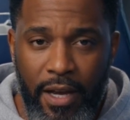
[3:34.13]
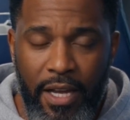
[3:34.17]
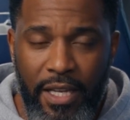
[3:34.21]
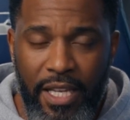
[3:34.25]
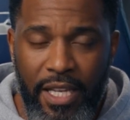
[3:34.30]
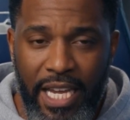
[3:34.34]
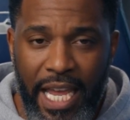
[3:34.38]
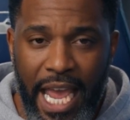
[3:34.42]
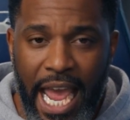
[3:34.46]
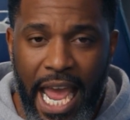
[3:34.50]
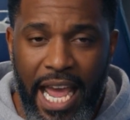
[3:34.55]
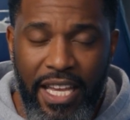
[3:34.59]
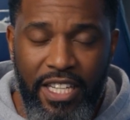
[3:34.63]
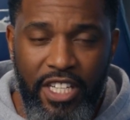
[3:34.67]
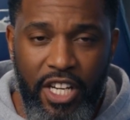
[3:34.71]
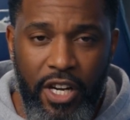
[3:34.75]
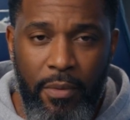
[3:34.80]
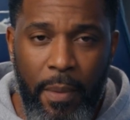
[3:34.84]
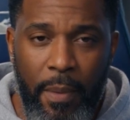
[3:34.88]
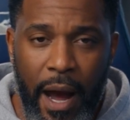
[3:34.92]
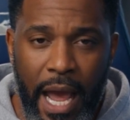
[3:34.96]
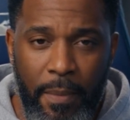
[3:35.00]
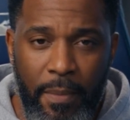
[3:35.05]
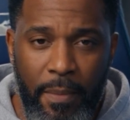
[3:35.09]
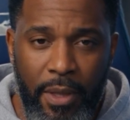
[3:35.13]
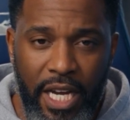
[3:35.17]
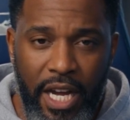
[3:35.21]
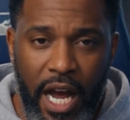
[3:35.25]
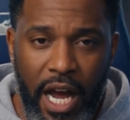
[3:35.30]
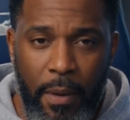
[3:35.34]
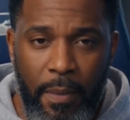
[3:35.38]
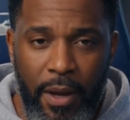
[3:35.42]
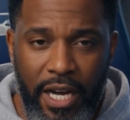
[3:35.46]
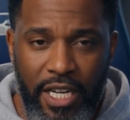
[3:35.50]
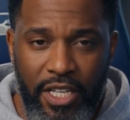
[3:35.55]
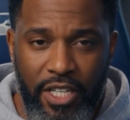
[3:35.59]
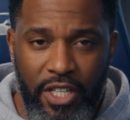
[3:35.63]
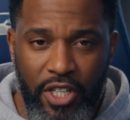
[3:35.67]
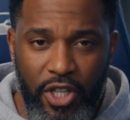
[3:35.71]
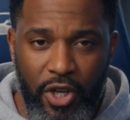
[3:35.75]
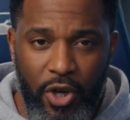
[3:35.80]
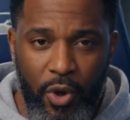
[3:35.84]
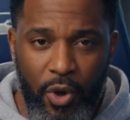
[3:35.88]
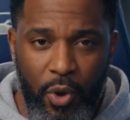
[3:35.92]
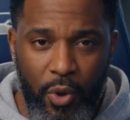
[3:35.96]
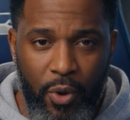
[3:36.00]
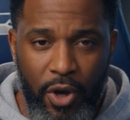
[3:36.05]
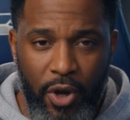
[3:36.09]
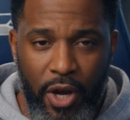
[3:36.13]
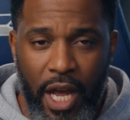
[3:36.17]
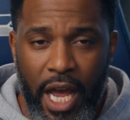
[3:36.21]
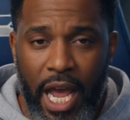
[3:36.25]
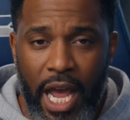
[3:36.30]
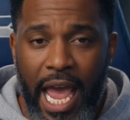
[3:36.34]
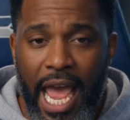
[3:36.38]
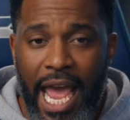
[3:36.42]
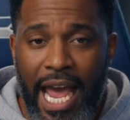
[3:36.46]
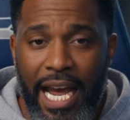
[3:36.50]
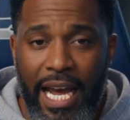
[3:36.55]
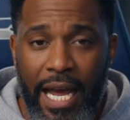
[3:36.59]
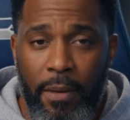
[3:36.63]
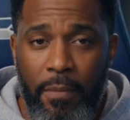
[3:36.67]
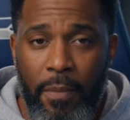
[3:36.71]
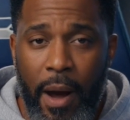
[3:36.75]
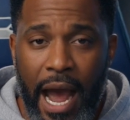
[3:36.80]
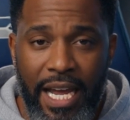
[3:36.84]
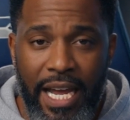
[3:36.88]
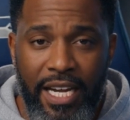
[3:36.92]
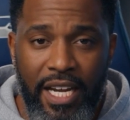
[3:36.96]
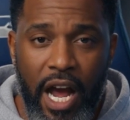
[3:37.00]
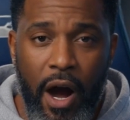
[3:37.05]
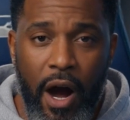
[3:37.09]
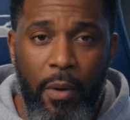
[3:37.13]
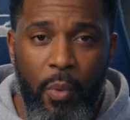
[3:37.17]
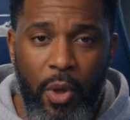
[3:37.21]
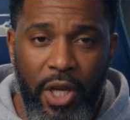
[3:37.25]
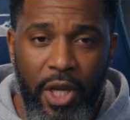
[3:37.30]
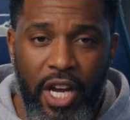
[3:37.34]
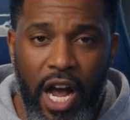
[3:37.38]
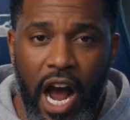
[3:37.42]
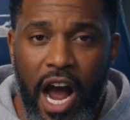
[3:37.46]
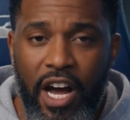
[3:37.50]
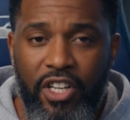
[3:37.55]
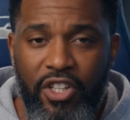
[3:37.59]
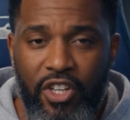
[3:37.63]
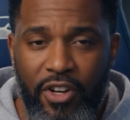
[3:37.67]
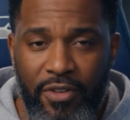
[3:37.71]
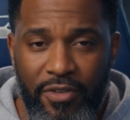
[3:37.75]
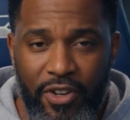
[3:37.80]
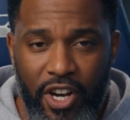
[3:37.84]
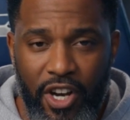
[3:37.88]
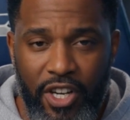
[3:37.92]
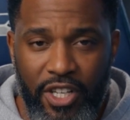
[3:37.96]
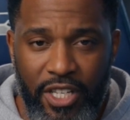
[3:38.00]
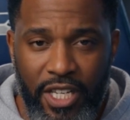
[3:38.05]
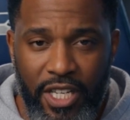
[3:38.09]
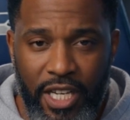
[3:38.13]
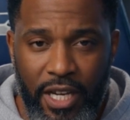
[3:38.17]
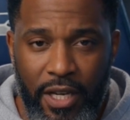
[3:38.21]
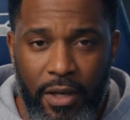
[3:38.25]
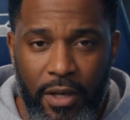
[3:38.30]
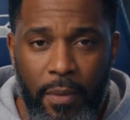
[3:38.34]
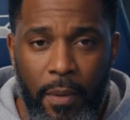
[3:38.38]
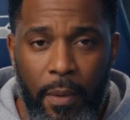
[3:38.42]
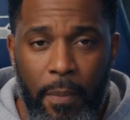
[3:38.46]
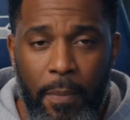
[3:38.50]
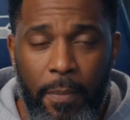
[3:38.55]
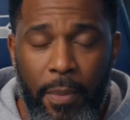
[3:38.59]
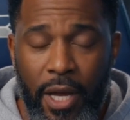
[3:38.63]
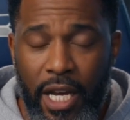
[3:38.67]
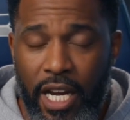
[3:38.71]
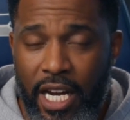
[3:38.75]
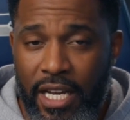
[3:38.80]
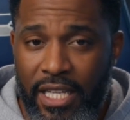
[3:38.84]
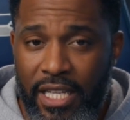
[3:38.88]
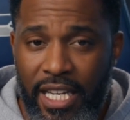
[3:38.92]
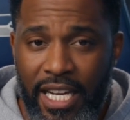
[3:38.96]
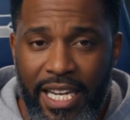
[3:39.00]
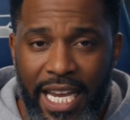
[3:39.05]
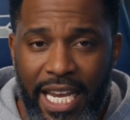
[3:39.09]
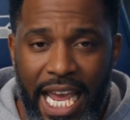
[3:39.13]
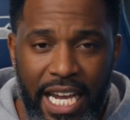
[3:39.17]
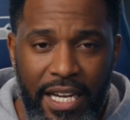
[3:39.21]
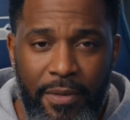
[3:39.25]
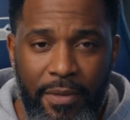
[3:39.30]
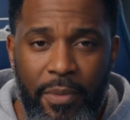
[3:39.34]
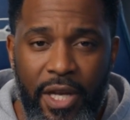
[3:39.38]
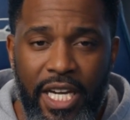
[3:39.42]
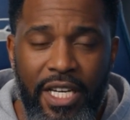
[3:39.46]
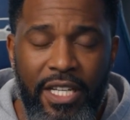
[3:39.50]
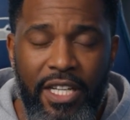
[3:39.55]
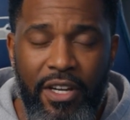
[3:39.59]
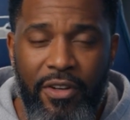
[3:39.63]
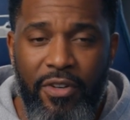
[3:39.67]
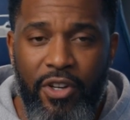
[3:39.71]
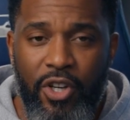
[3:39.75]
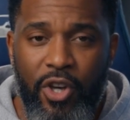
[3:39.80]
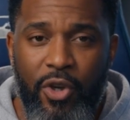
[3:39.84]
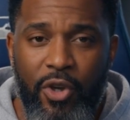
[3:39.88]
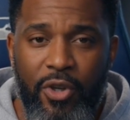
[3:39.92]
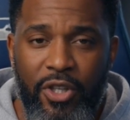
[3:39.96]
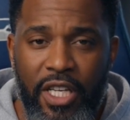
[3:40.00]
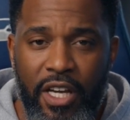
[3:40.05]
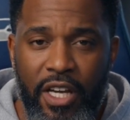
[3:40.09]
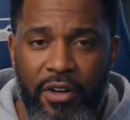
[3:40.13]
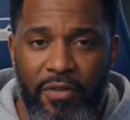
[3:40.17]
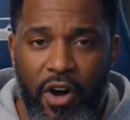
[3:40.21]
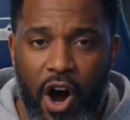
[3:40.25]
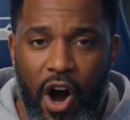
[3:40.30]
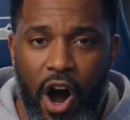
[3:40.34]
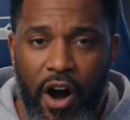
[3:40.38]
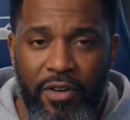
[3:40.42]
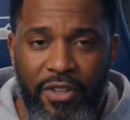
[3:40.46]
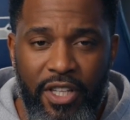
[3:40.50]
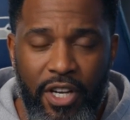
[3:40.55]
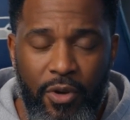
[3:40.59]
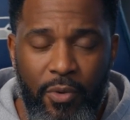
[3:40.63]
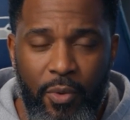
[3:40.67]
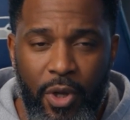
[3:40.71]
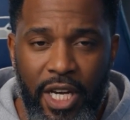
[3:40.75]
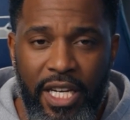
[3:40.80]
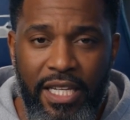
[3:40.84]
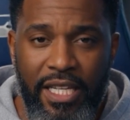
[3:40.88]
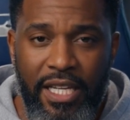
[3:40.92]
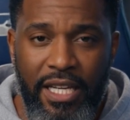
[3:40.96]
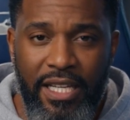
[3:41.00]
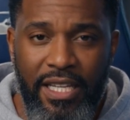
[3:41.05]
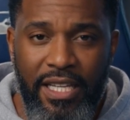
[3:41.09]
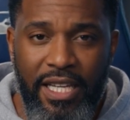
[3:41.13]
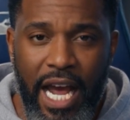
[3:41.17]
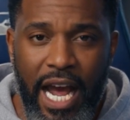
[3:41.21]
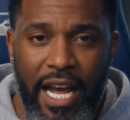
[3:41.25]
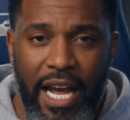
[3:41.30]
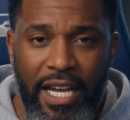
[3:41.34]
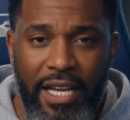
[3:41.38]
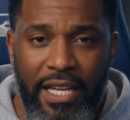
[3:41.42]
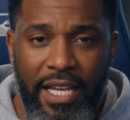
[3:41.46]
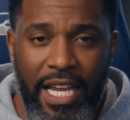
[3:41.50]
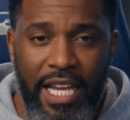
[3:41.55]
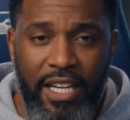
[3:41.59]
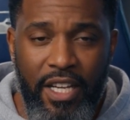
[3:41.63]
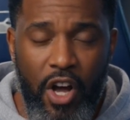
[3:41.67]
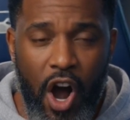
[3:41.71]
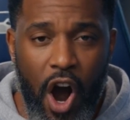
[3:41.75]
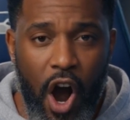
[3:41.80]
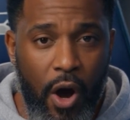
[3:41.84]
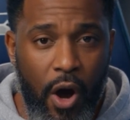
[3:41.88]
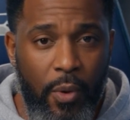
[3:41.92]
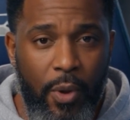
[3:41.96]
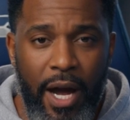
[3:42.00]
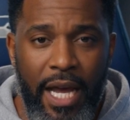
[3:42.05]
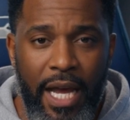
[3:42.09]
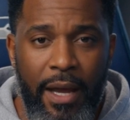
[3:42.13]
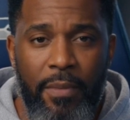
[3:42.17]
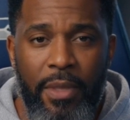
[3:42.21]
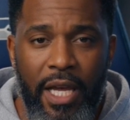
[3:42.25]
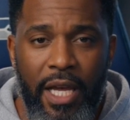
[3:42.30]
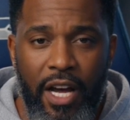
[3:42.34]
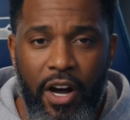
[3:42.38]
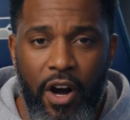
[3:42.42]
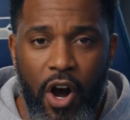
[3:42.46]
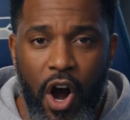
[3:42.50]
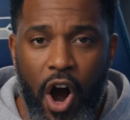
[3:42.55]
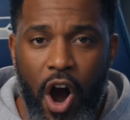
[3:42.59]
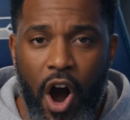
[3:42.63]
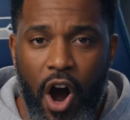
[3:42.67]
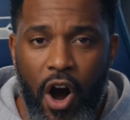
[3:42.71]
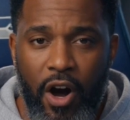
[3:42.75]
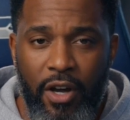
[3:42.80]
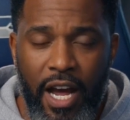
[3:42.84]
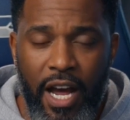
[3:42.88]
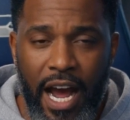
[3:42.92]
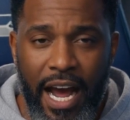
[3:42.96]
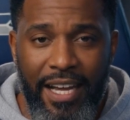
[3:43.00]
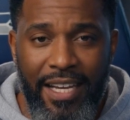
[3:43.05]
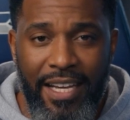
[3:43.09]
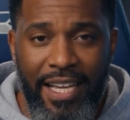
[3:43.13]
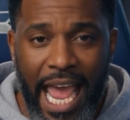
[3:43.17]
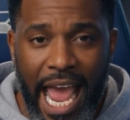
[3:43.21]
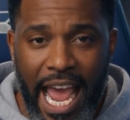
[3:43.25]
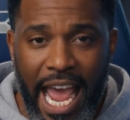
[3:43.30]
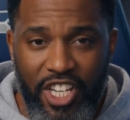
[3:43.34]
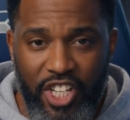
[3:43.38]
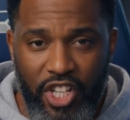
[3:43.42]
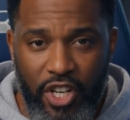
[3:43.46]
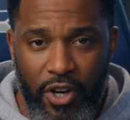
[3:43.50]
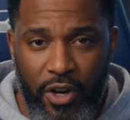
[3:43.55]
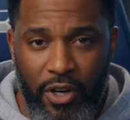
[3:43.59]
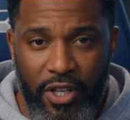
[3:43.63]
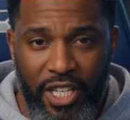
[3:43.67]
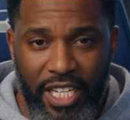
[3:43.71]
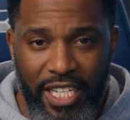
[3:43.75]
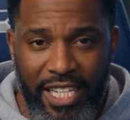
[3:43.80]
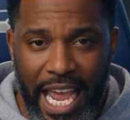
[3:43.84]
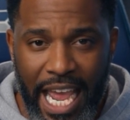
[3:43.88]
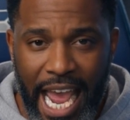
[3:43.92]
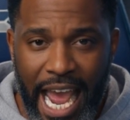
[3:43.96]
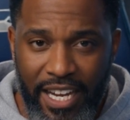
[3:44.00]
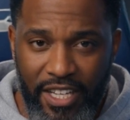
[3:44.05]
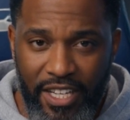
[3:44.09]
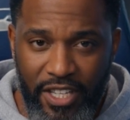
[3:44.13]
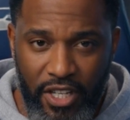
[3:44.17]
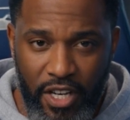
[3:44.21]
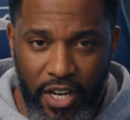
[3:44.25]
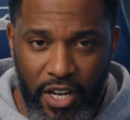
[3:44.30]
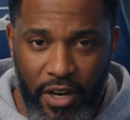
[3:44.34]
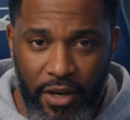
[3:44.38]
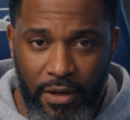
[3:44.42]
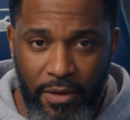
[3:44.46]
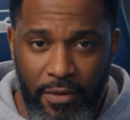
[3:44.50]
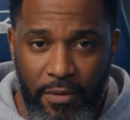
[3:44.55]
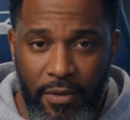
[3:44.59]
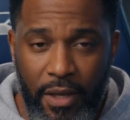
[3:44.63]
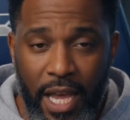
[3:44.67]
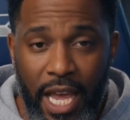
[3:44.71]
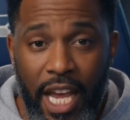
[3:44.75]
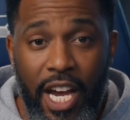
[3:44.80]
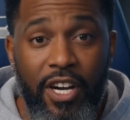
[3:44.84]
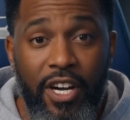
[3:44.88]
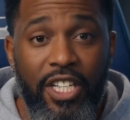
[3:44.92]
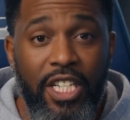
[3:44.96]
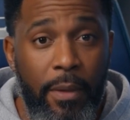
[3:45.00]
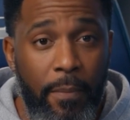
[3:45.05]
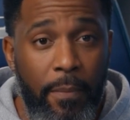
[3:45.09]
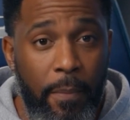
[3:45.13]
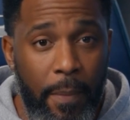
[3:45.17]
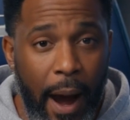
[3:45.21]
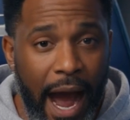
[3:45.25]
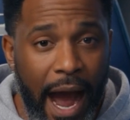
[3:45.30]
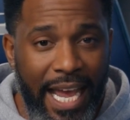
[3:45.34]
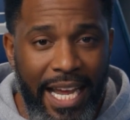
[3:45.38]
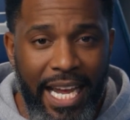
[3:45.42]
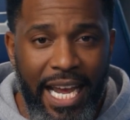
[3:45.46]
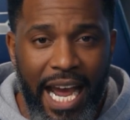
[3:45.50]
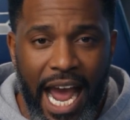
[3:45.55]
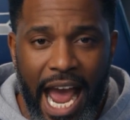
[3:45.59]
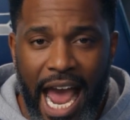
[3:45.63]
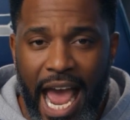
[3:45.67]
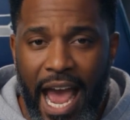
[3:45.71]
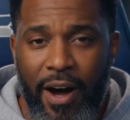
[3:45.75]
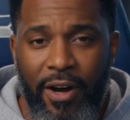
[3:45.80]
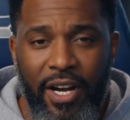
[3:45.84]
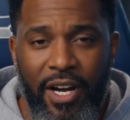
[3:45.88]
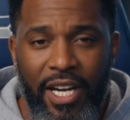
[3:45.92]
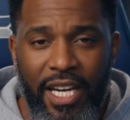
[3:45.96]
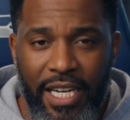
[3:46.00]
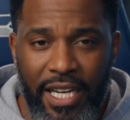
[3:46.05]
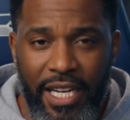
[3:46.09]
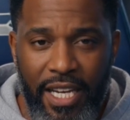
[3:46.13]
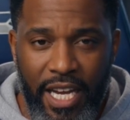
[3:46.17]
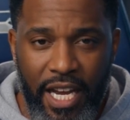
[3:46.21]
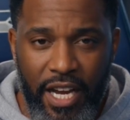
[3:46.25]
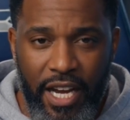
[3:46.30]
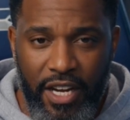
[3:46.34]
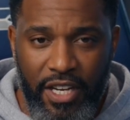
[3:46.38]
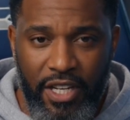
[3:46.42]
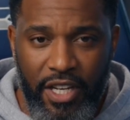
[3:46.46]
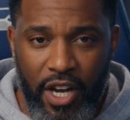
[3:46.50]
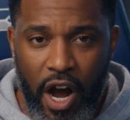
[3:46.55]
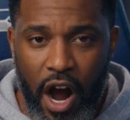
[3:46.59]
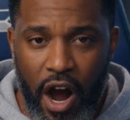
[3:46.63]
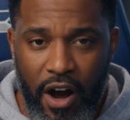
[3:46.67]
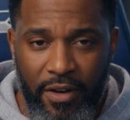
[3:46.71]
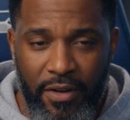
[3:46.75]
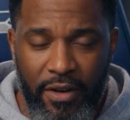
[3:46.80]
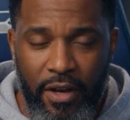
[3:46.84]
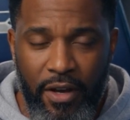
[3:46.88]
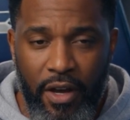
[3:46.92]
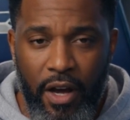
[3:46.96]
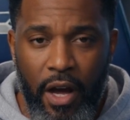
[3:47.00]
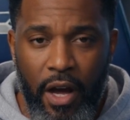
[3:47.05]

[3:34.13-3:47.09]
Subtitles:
The answer might be coming soon, and it might come with controversy, because the next piece of news involves a recent signing that's already being called a national disaster. Here's some biting irony to kick us off.